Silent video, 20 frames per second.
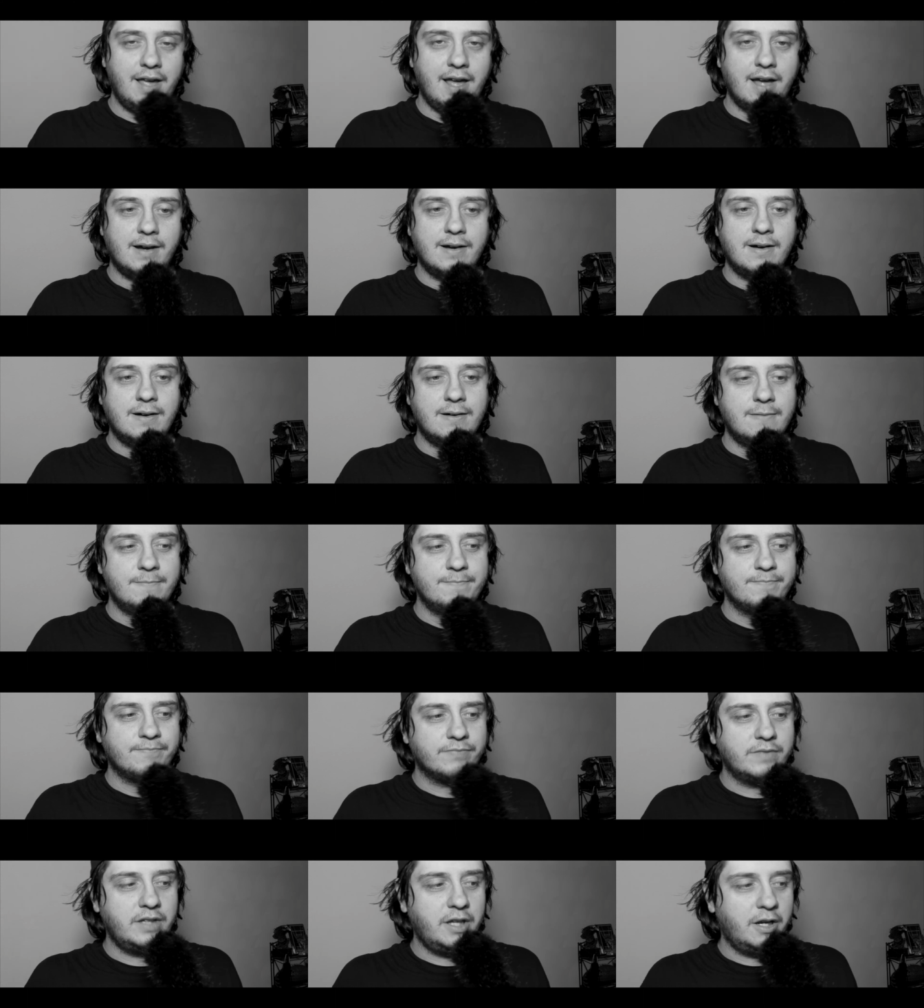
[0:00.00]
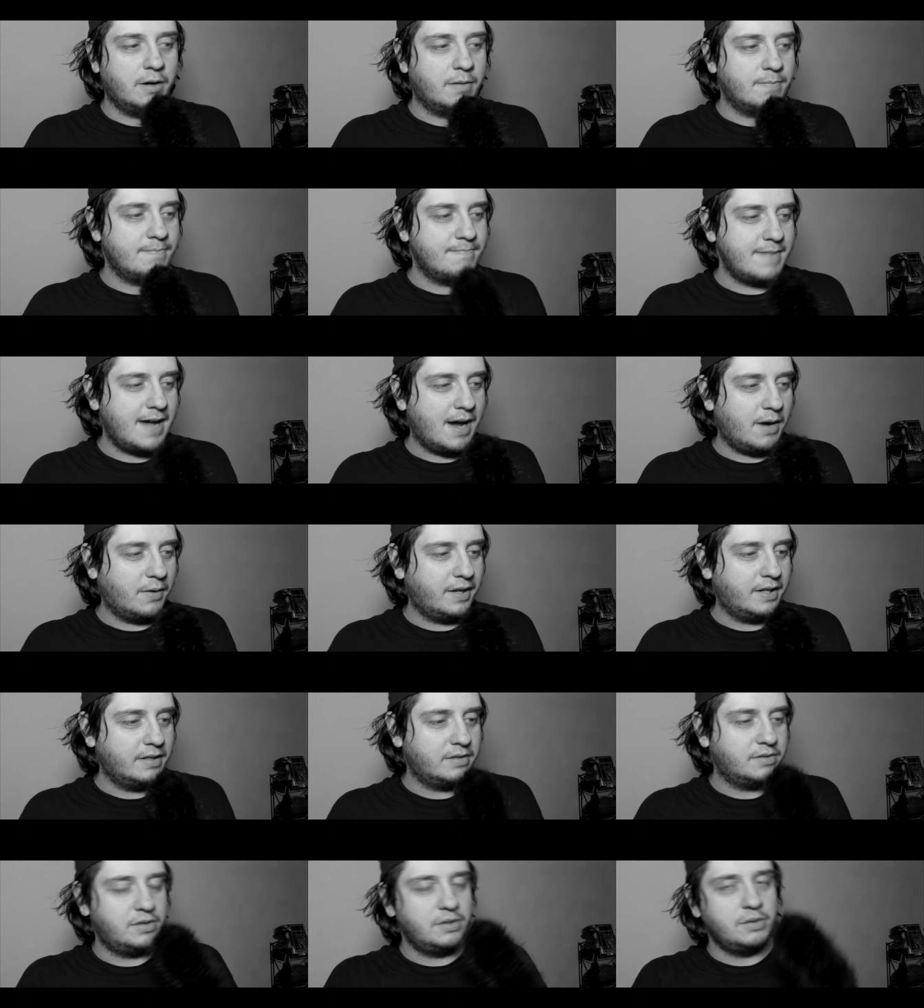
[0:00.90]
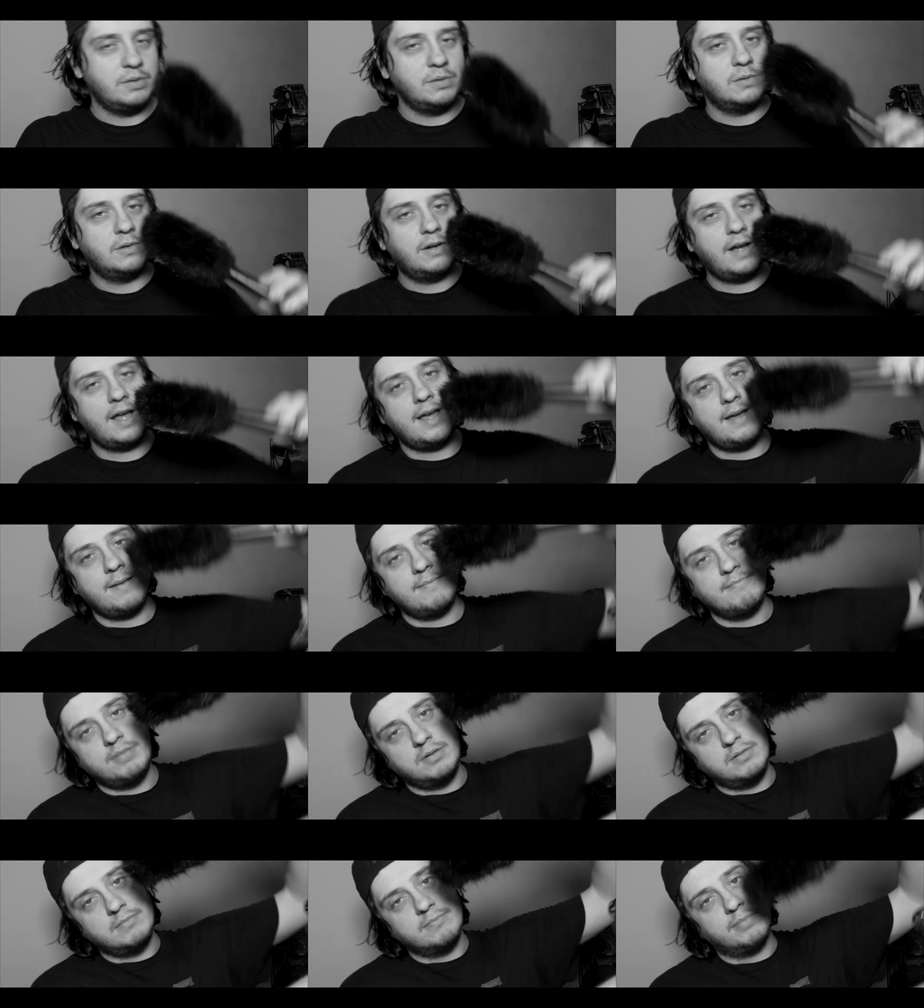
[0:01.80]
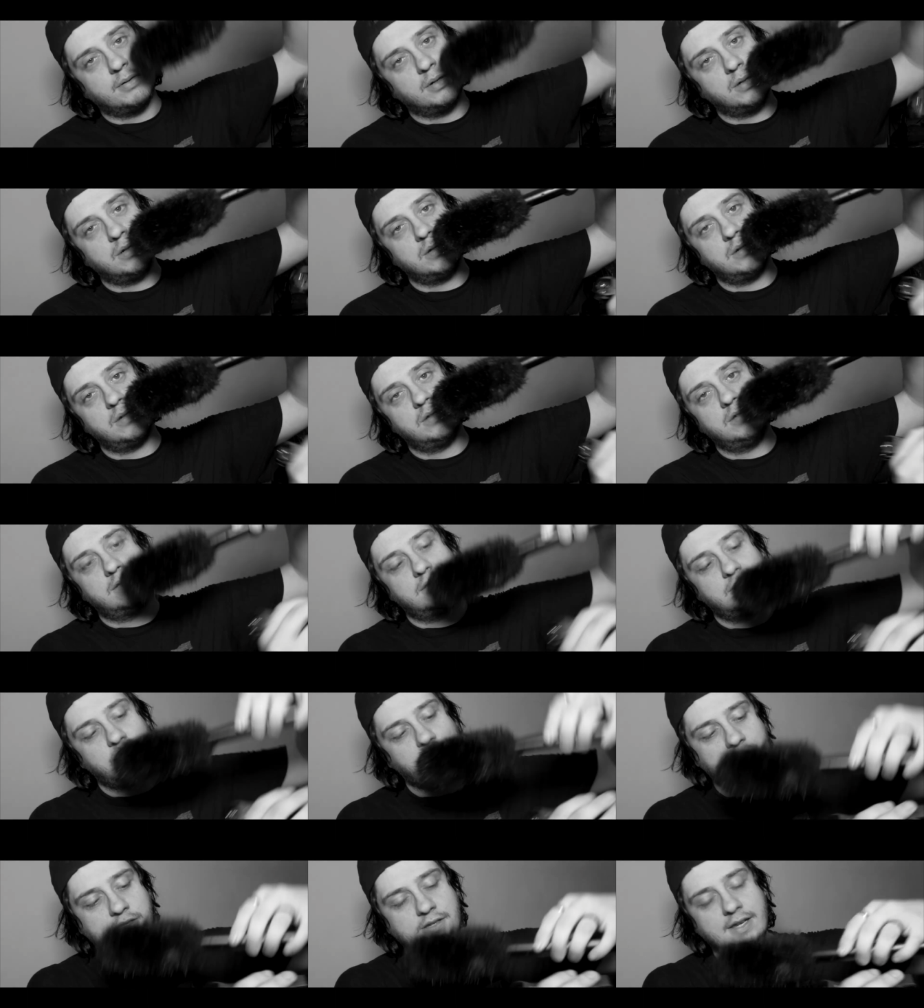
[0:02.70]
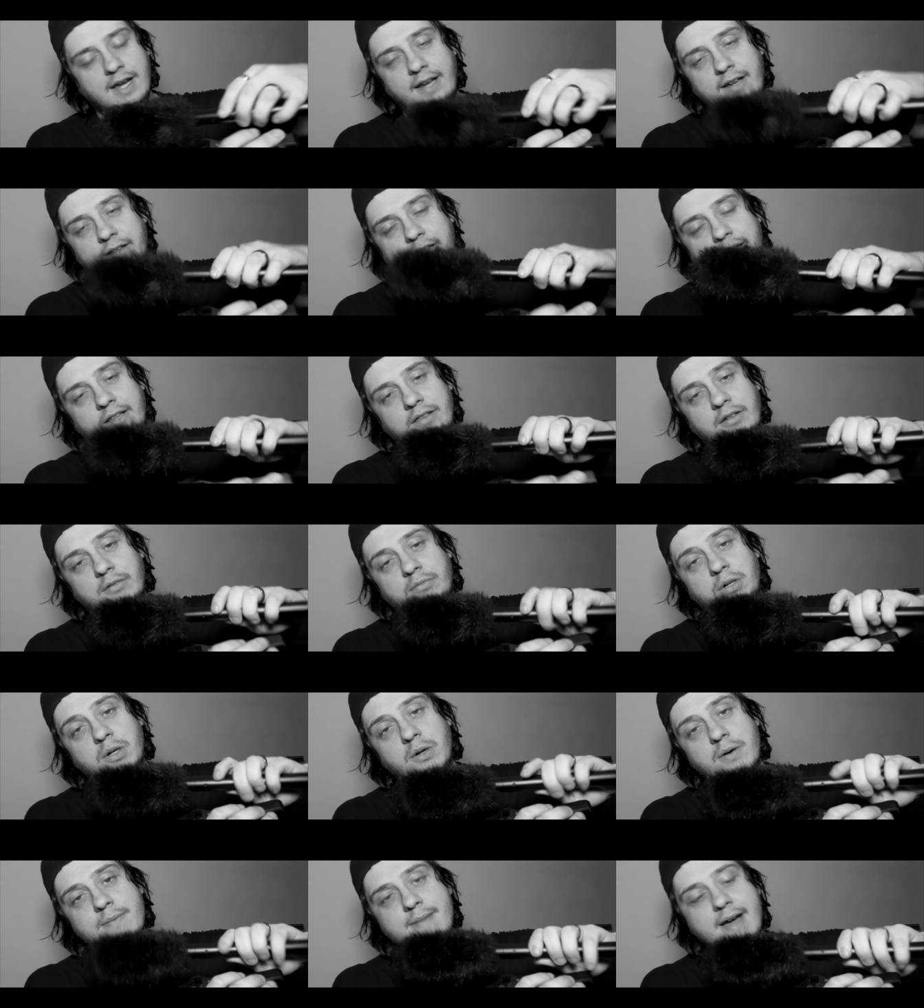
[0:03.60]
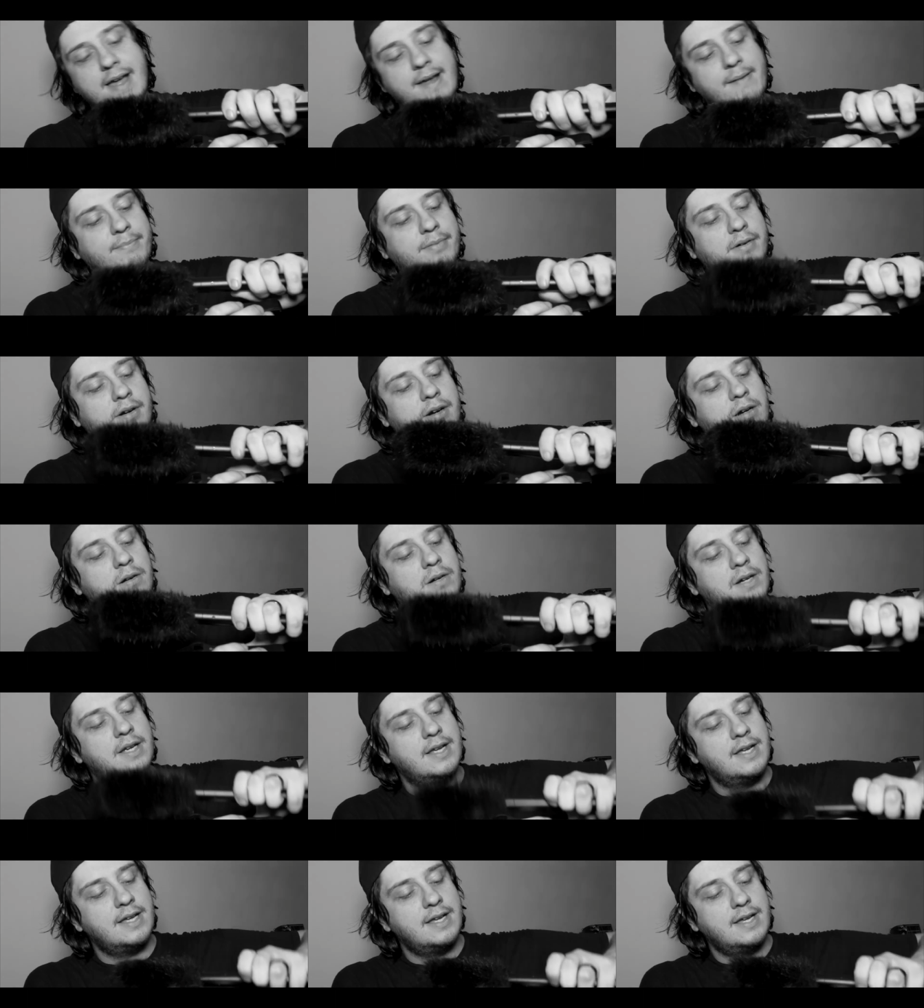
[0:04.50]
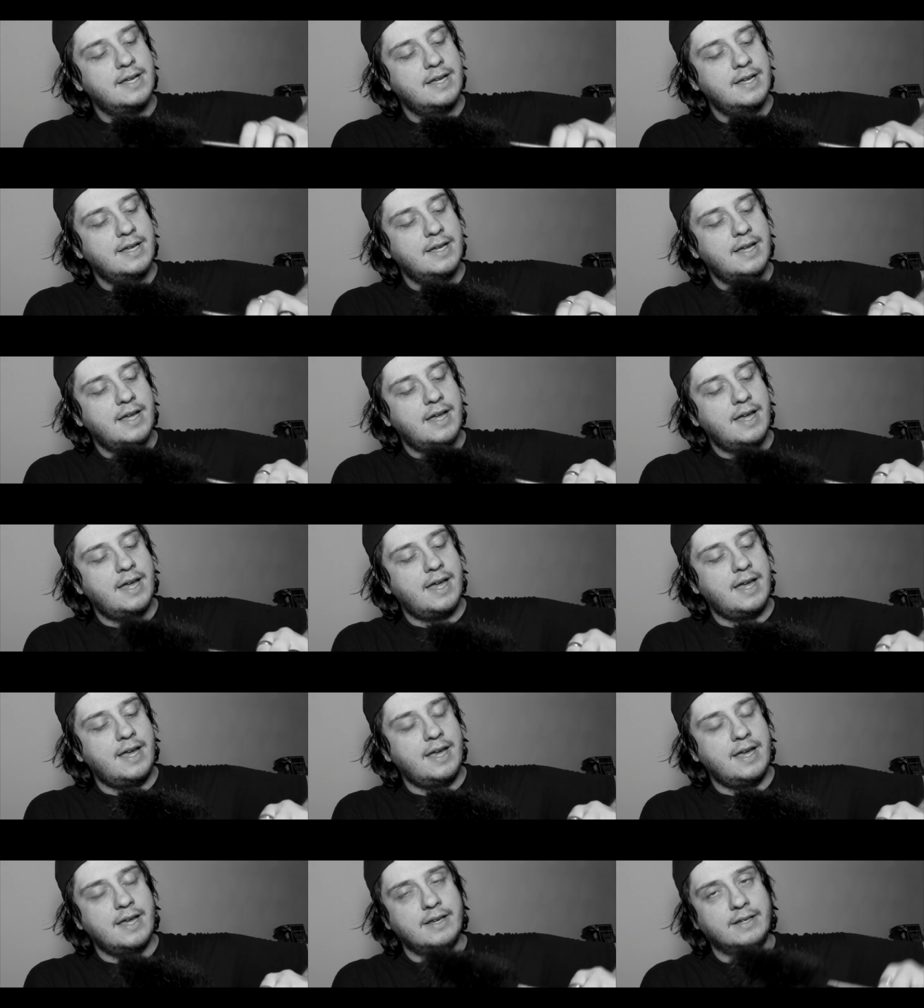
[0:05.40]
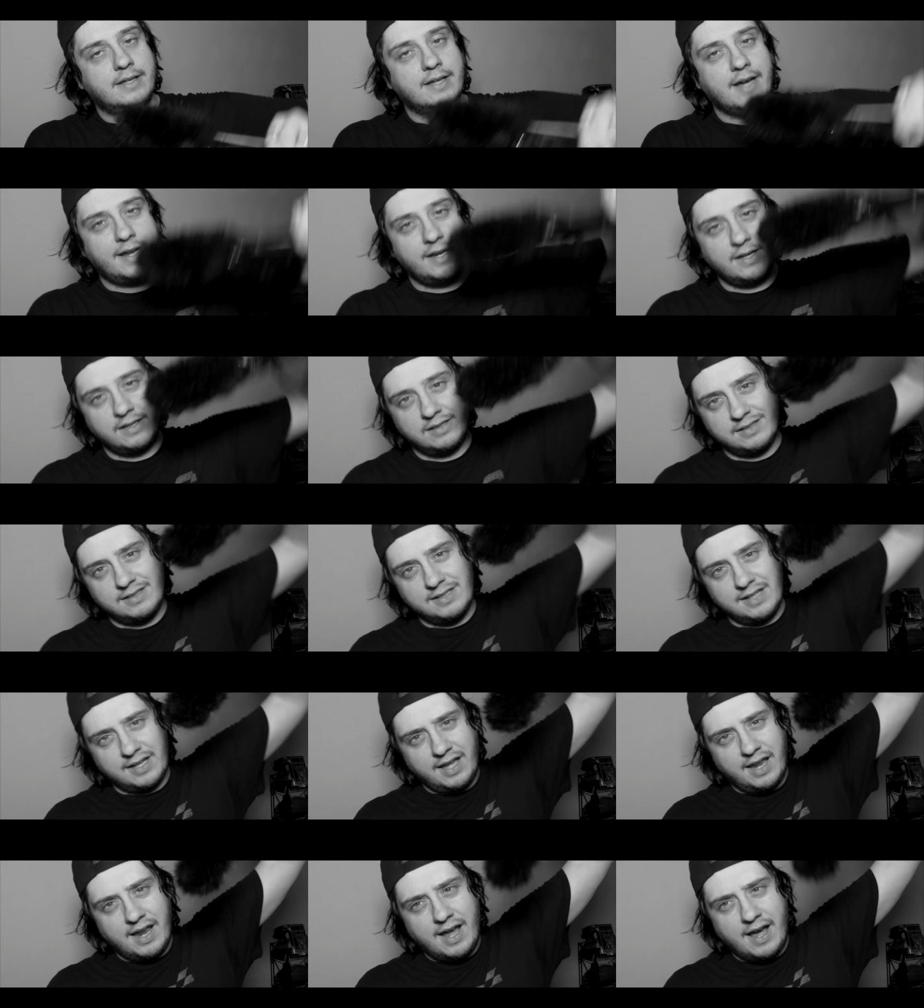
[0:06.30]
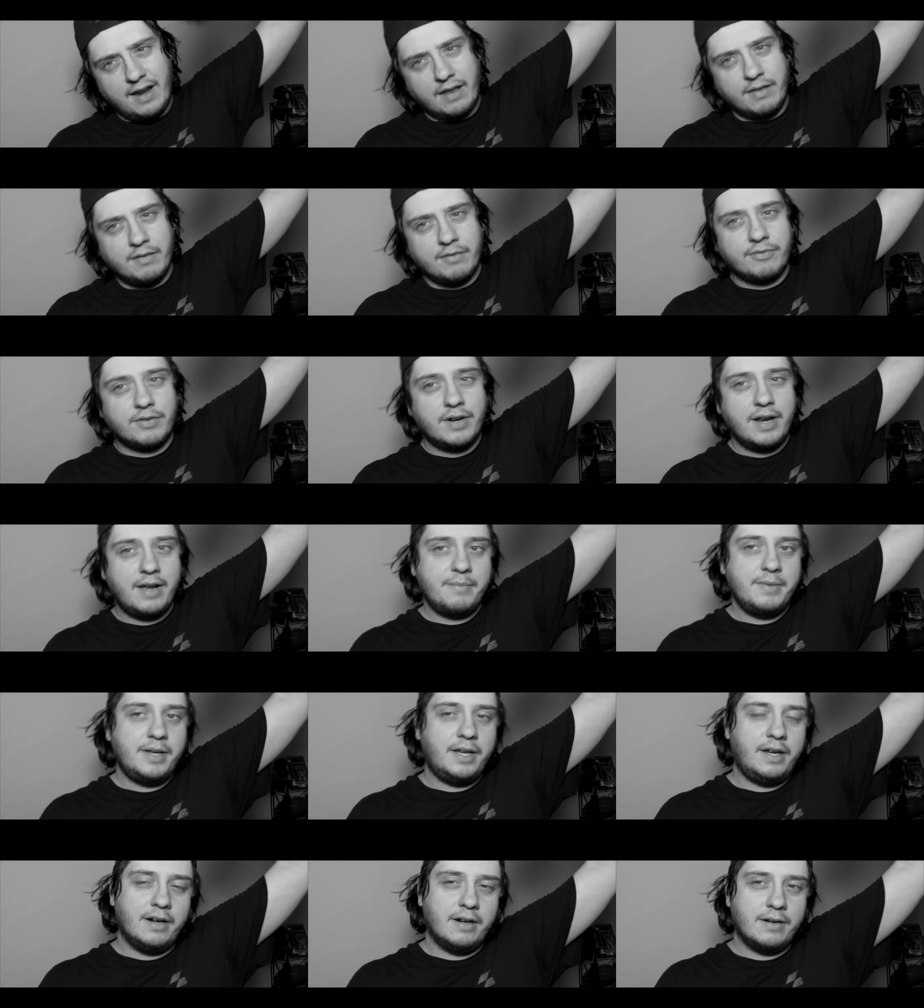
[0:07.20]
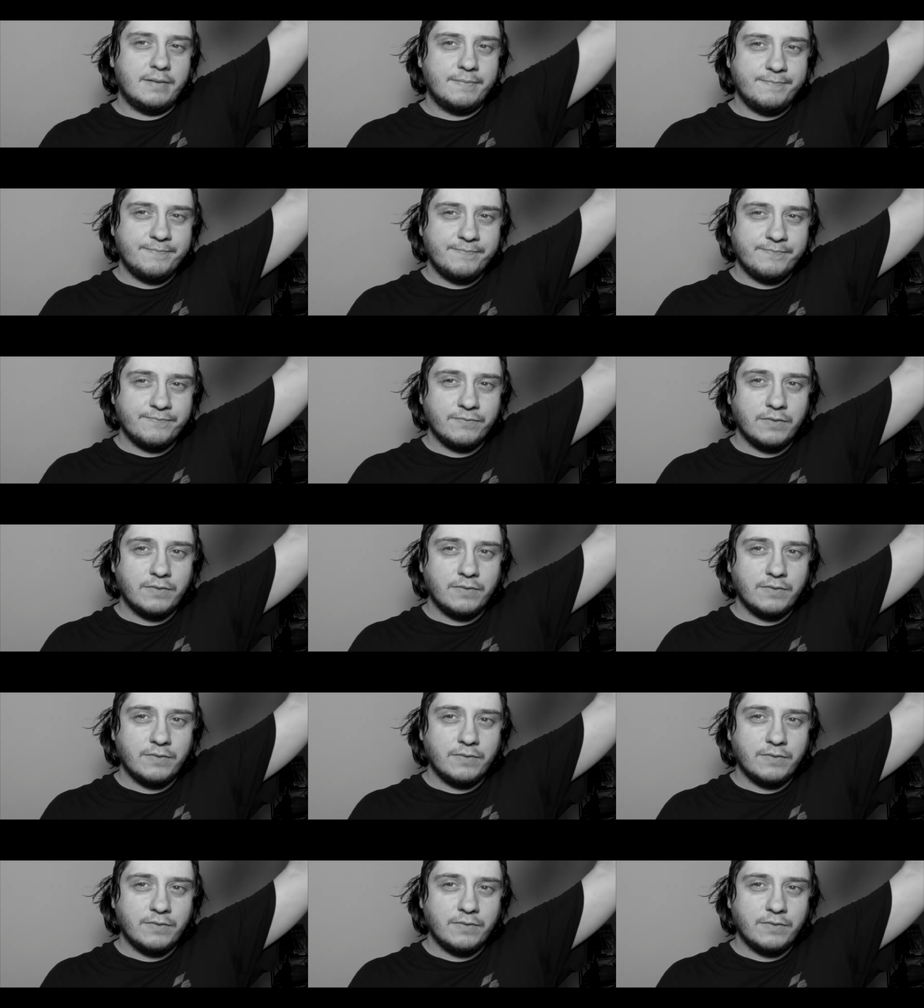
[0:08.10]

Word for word: You know, mount it to a boom pole, just kind of like the Røde Mic Pro, and kind of stick it out of the frame here,